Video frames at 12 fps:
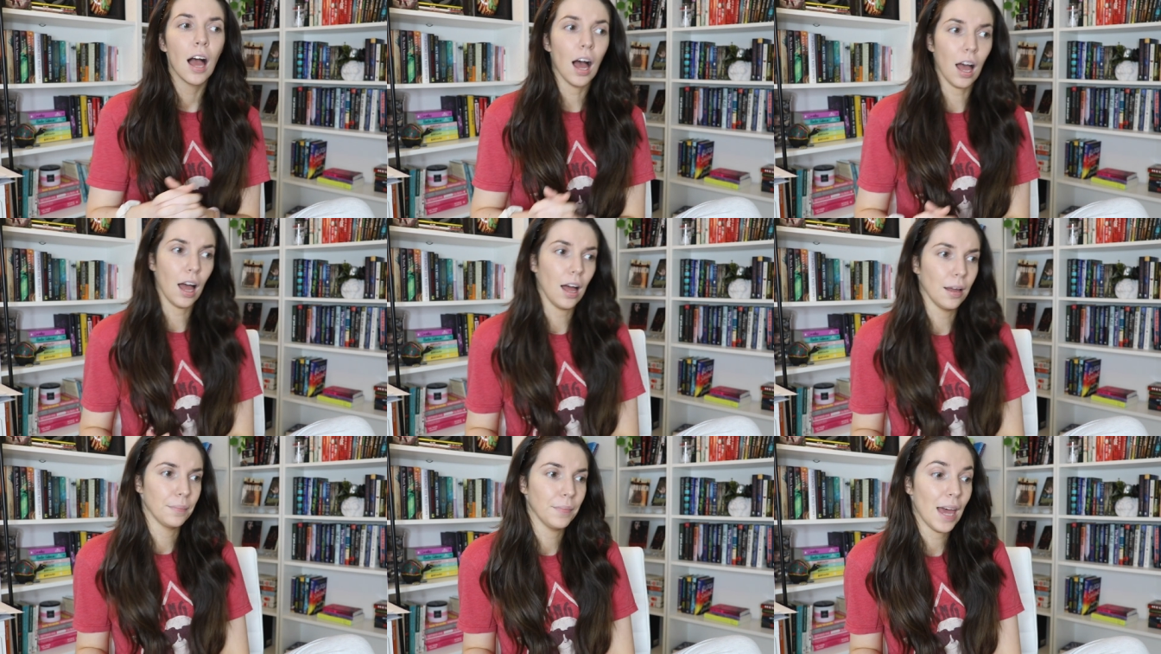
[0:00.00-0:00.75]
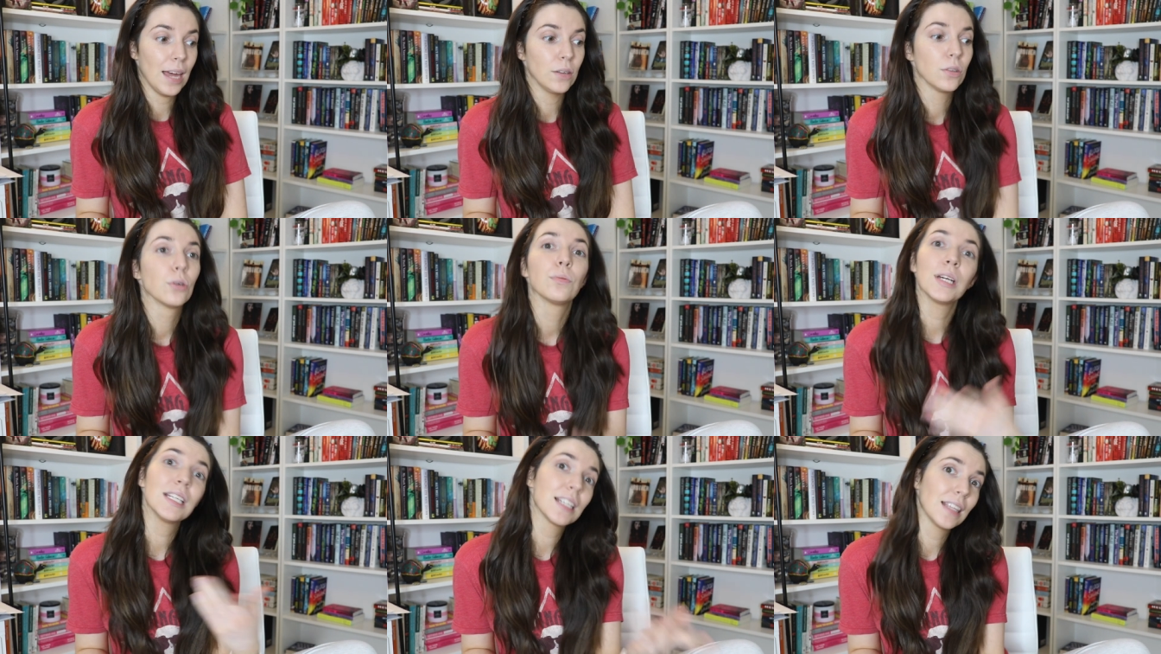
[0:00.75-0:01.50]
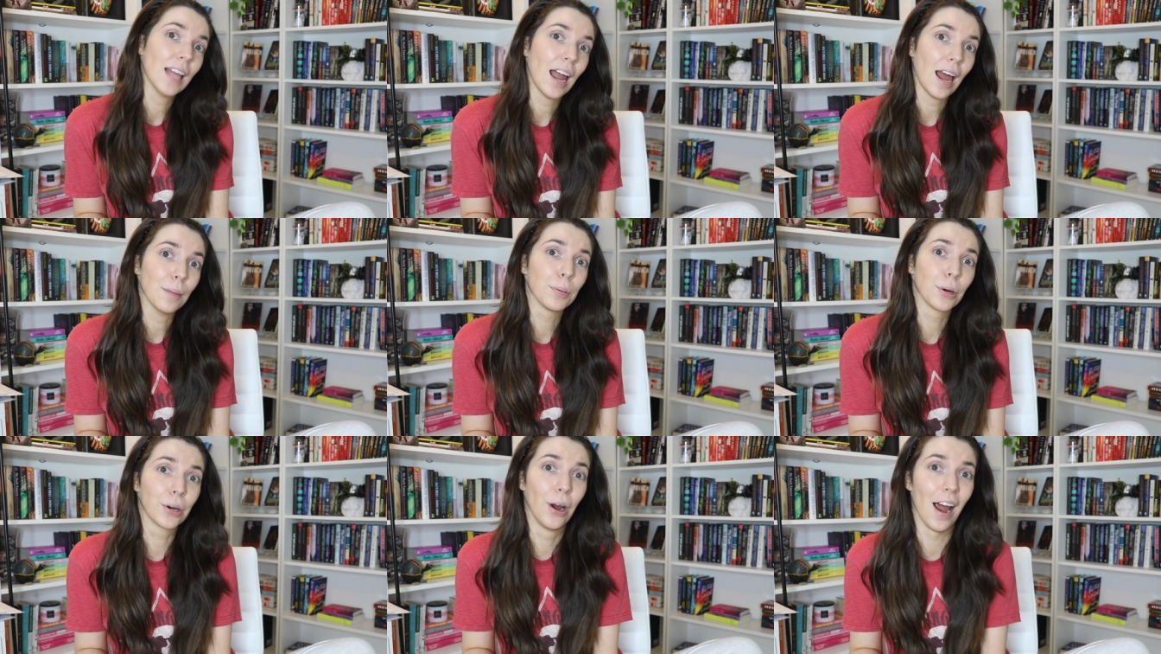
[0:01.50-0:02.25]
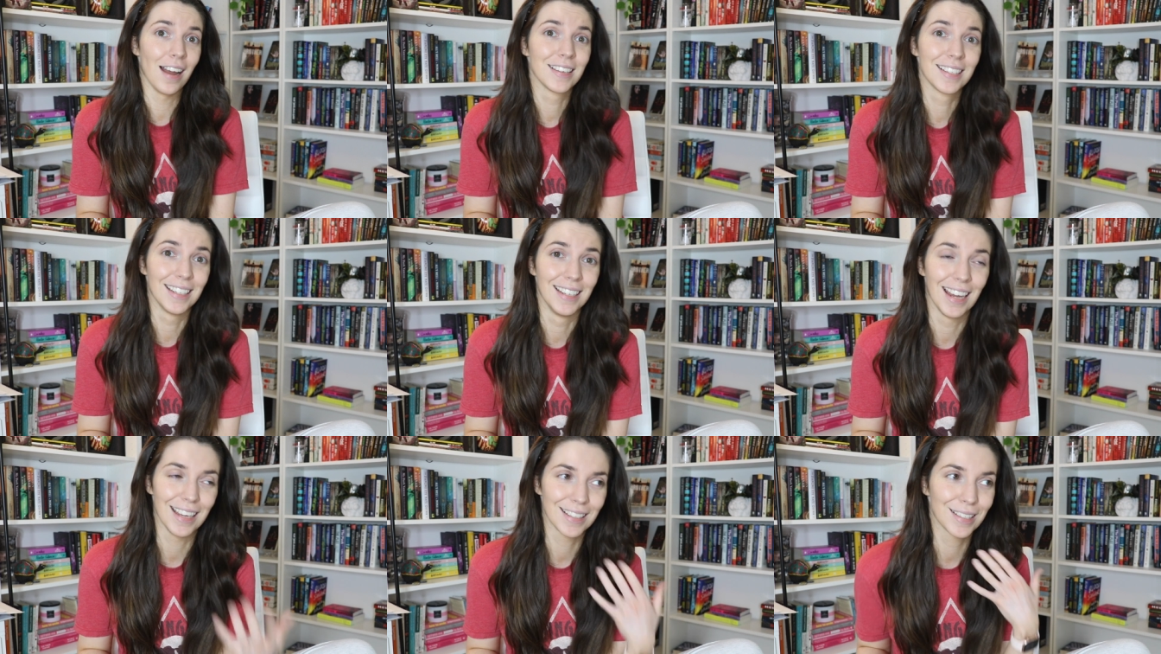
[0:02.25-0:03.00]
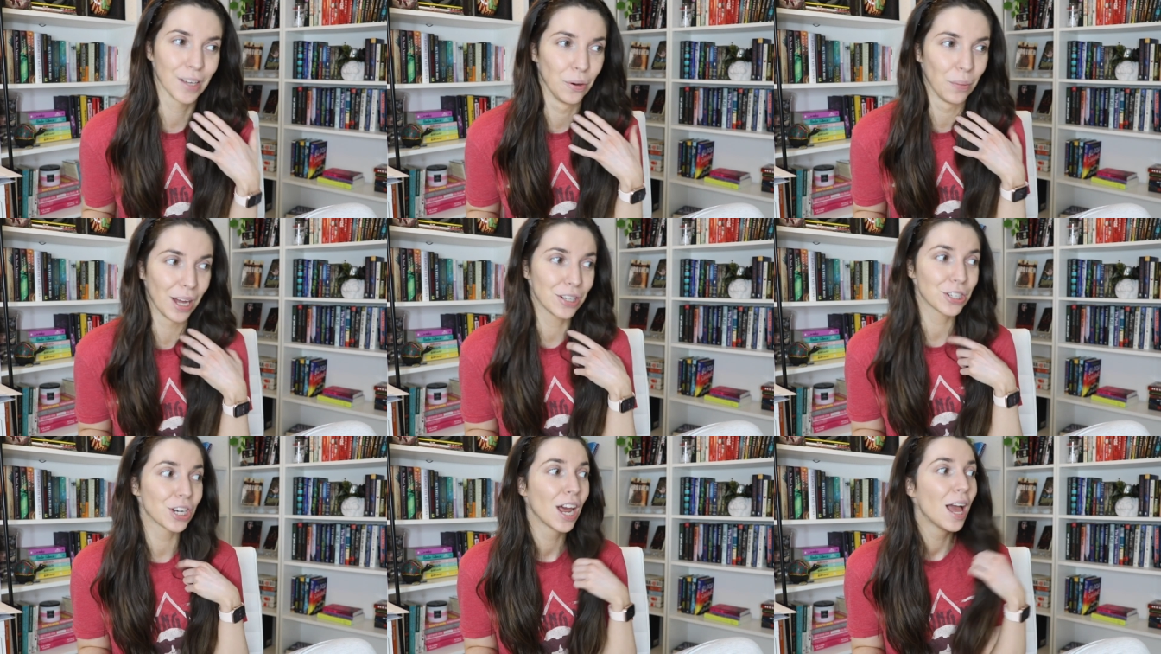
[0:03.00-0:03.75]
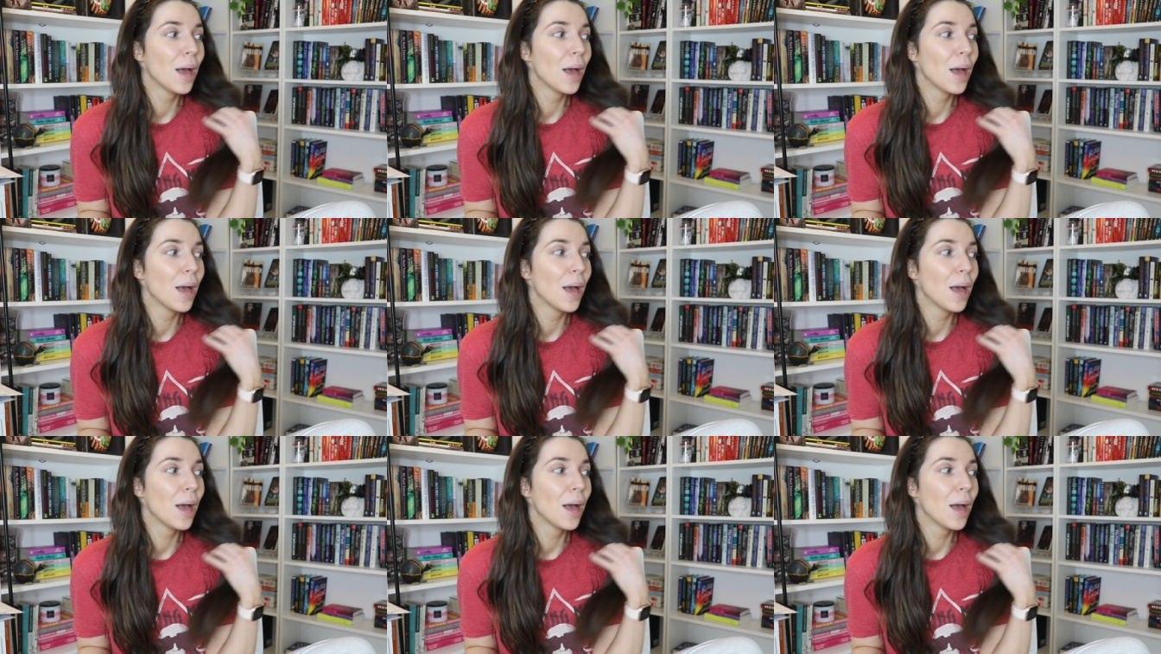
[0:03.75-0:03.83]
And the reason that I procrastinate so much.